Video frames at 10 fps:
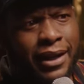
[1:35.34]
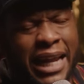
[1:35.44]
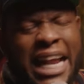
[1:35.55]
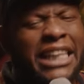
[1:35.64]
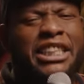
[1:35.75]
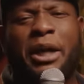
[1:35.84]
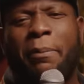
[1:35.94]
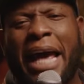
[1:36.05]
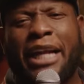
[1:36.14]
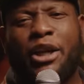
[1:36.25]
That's not just a
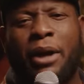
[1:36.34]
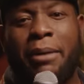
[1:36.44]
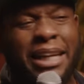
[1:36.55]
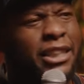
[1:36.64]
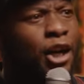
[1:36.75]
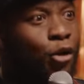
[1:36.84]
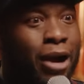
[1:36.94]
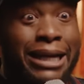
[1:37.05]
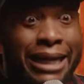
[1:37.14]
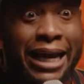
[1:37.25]
black dude name, that's a
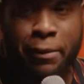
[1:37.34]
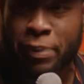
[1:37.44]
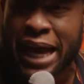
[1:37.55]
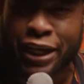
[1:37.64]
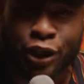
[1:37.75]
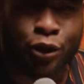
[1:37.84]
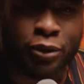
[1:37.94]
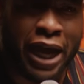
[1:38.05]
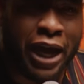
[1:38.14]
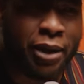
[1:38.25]
granddaddy black dude name,
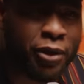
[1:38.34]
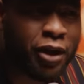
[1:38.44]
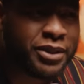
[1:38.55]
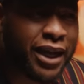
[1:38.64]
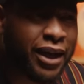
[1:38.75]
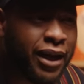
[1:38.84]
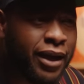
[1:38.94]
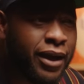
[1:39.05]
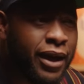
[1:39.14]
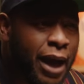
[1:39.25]
you know what I'm saying?
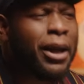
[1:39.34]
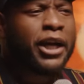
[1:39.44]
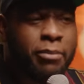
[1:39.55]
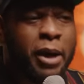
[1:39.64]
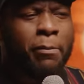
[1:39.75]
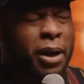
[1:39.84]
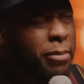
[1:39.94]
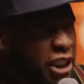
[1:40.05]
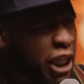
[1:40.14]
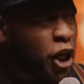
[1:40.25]
I'm like, come here, bro, let
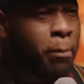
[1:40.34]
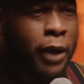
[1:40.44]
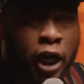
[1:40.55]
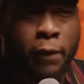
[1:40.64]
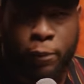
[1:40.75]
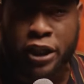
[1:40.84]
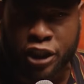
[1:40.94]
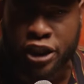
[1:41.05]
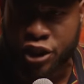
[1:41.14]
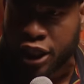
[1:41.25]
me check your blood
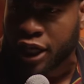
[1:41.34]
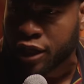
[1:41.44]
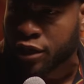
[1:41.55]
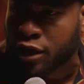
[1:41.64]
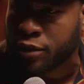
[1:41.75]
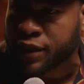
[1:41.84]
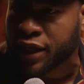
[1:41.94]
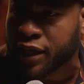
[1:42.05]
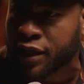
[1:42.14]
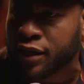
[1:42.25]
pressure and shit, you know what
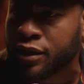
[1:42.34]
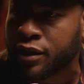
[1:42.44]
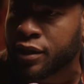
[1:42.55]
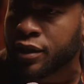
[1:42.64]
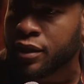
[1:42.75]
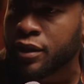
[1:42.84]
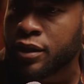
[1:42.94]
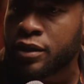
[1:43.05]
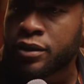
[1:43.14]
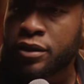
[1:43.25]

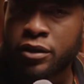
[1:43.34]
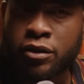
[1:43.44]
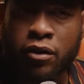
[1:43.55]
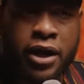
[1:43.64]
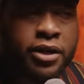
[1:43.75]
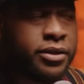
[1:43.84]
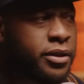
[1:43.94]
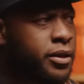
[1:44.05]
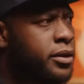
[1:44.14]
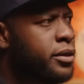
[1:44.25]
I'm saying?
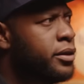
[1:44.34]
Crazy.